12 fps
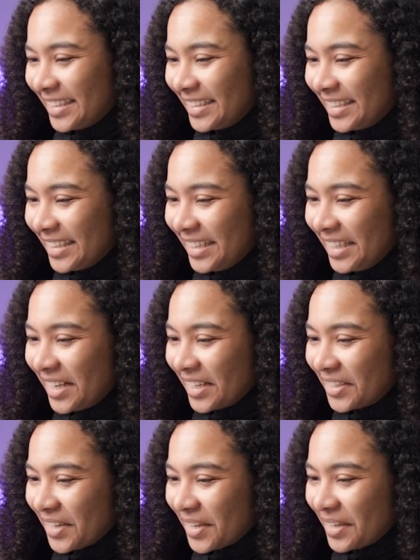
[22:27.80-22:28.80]
to
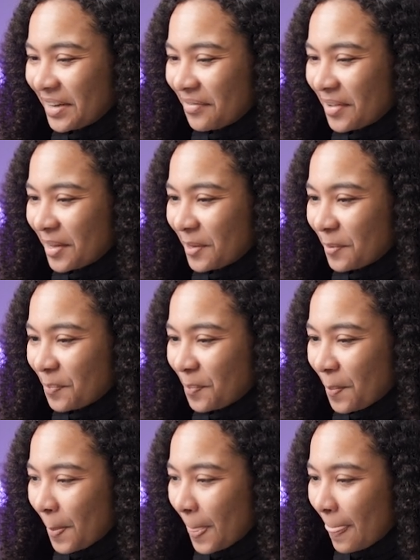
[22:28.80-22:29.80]
e.target.value.
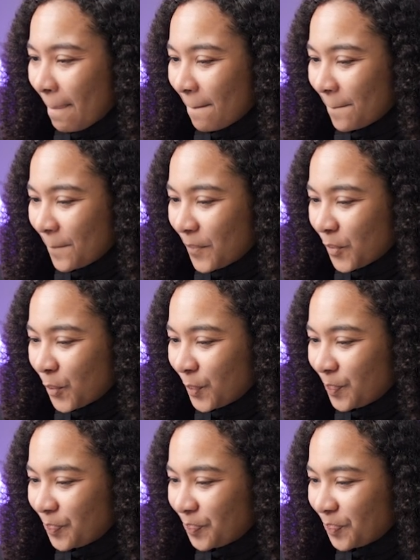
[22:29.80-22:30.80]
Cool.
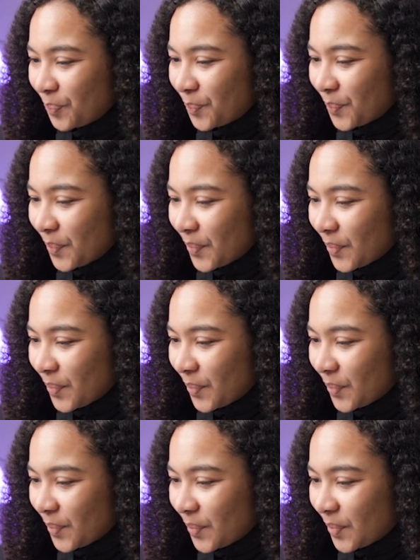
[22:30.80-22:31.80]

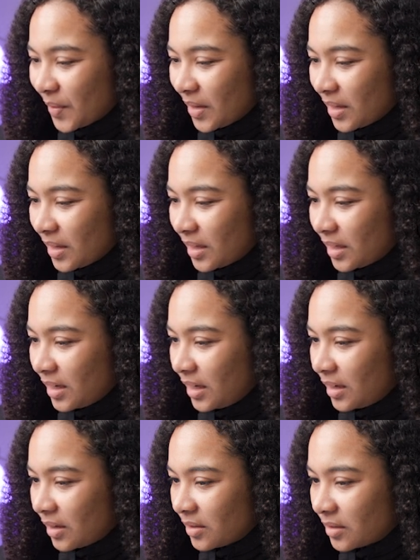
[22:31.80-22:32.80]
And
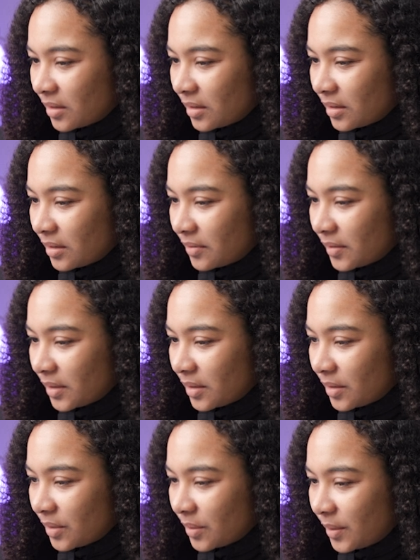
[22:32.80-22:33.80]

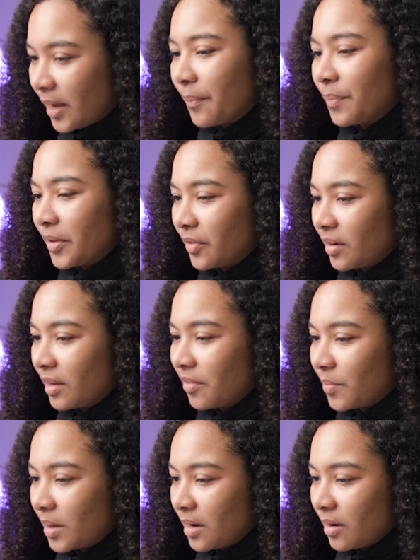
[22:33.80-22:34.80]
e.target.value. Yeah, it's going to
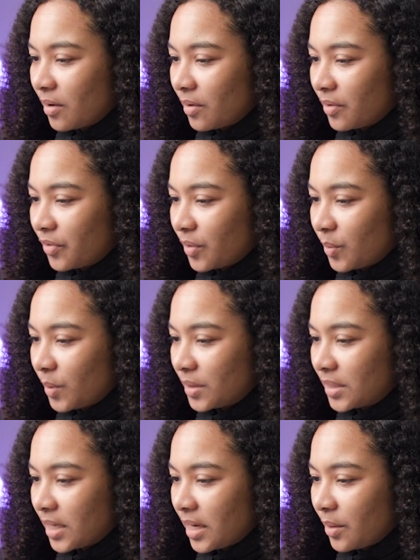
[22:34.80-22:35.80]
give me an error. So we'll
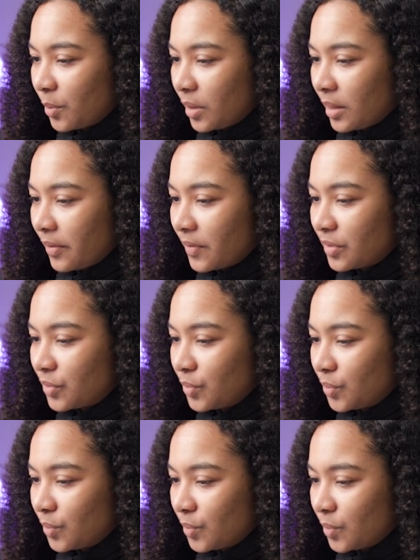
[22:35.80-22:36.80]
say, we'll give it
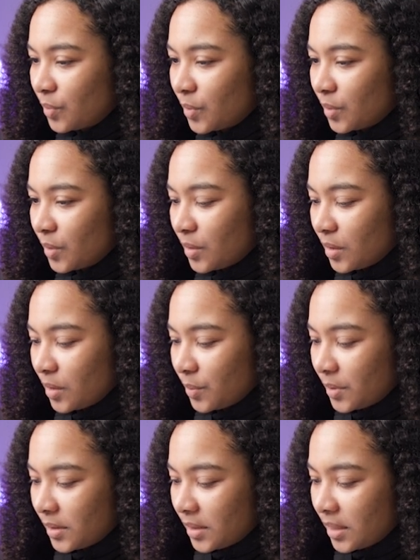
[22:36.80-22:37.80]
to,
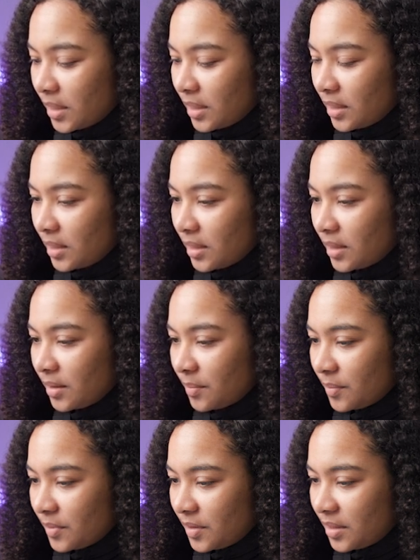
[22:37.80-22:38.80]
we'll say
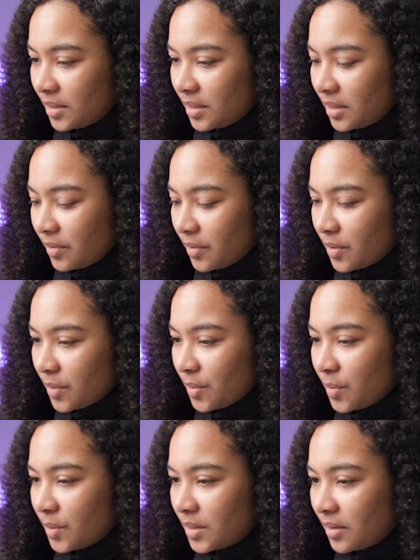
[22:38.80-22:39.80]

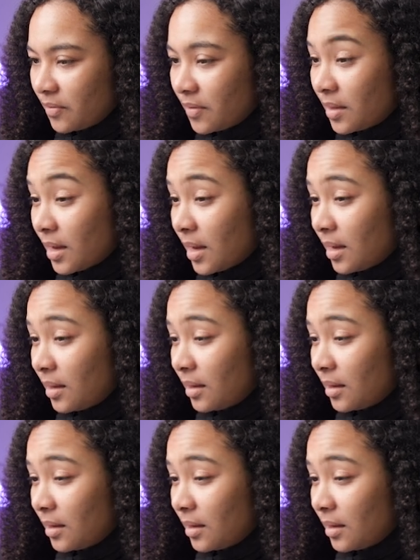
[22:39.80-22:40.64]
0. See if that